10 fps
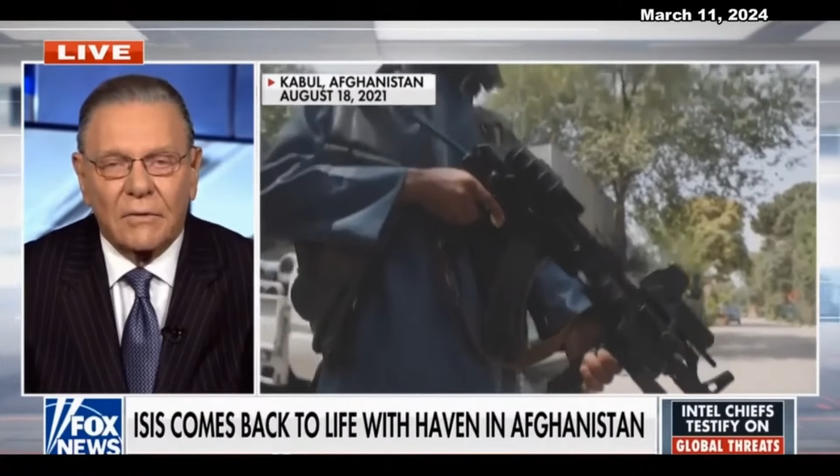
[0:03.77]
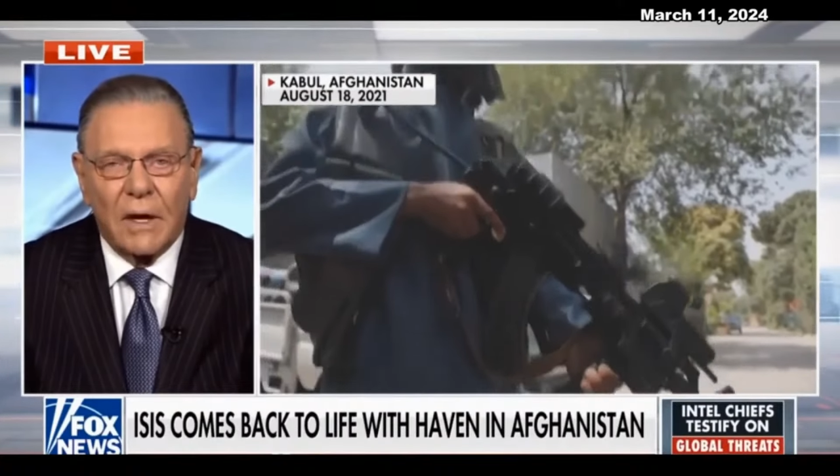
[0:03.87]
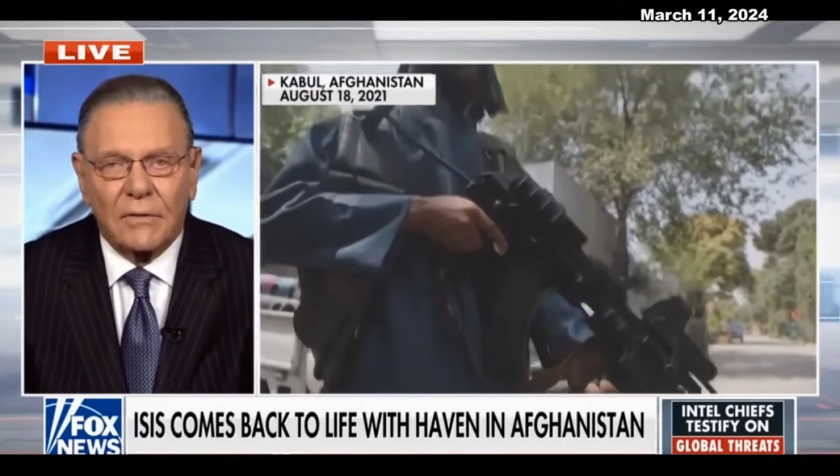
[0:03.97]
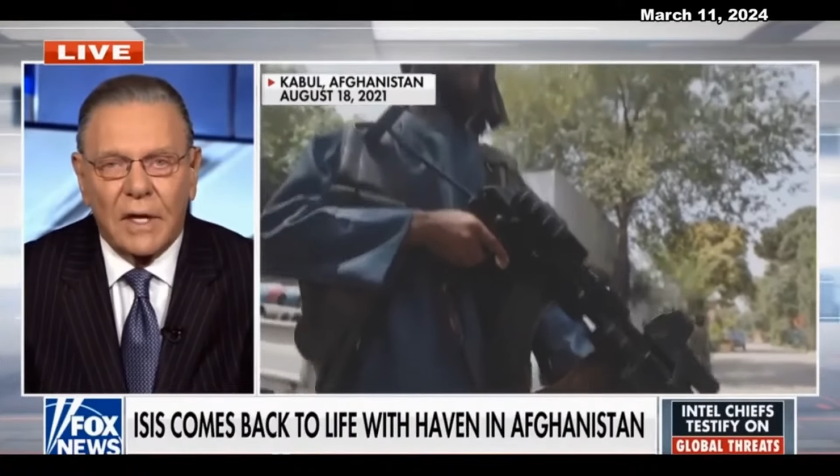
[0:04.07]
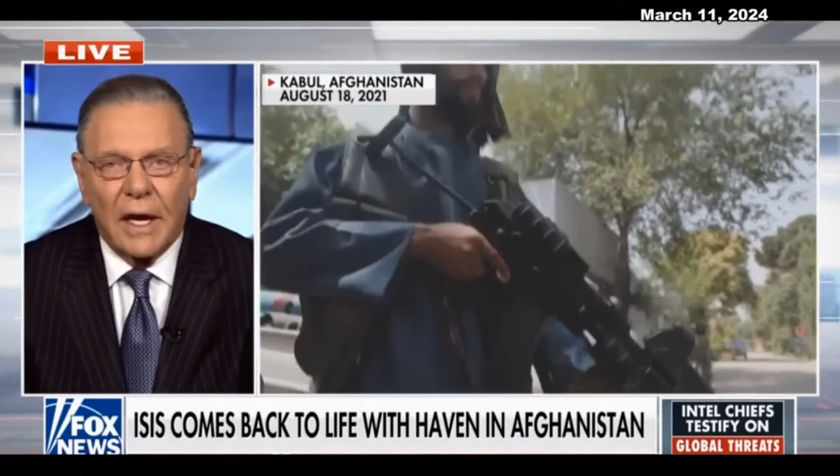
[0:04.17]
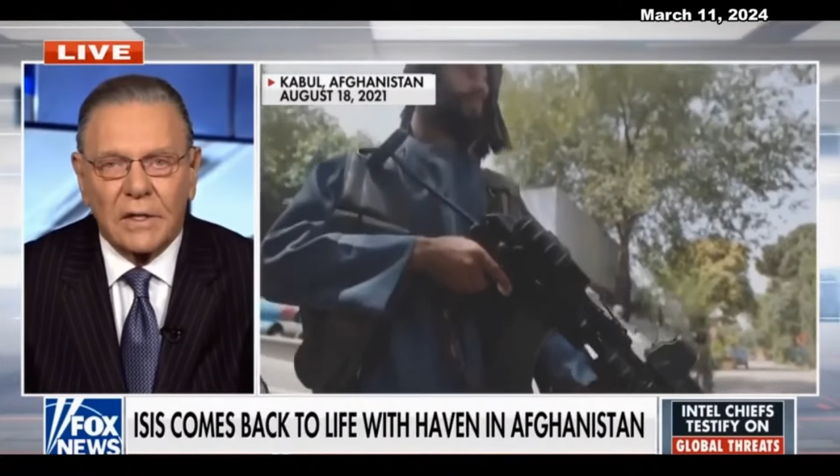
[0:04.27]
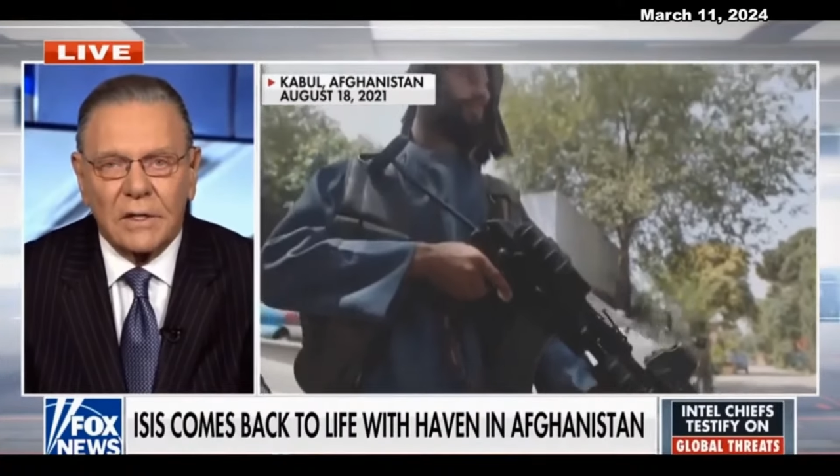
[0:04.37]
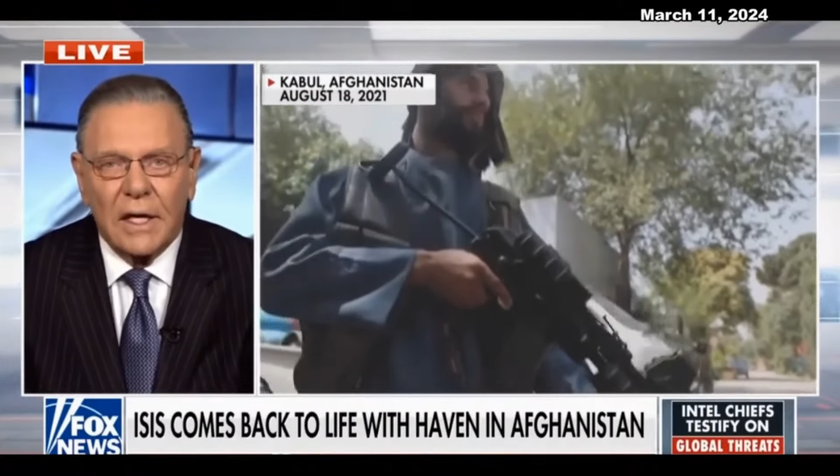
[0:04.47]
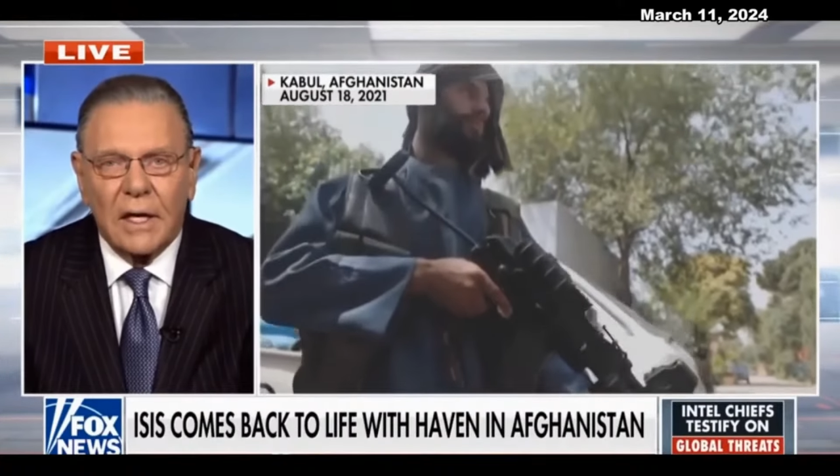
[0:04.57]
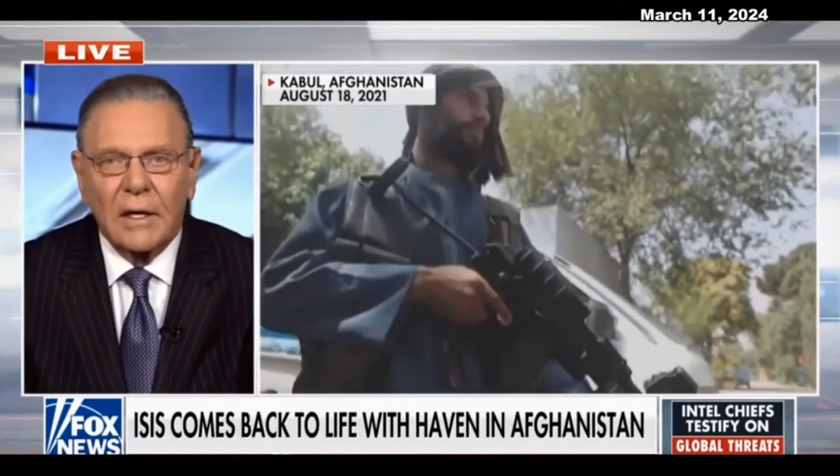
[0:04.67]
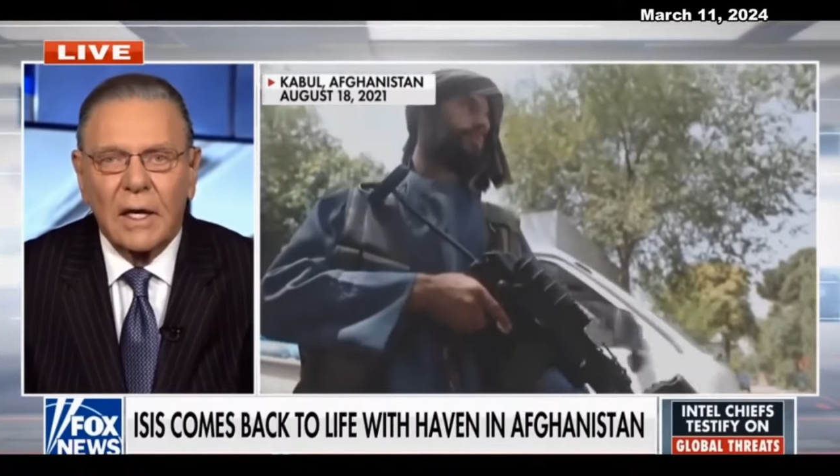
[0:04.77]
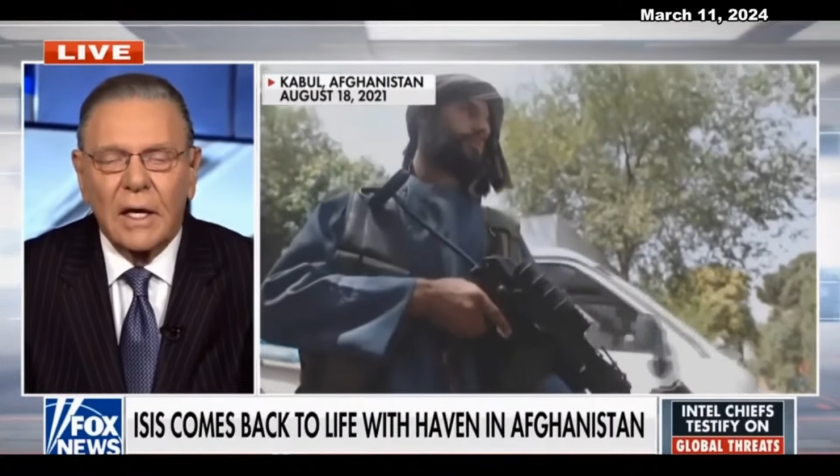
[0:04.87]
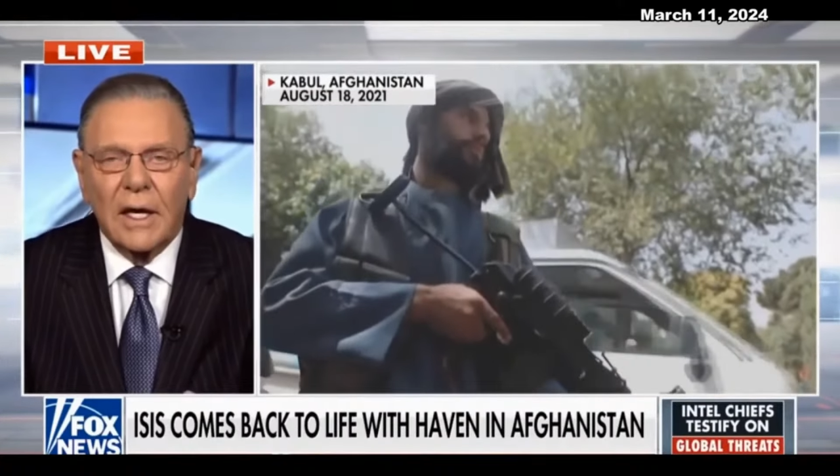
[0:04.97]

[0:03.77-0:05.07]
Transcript: of Afghanistan.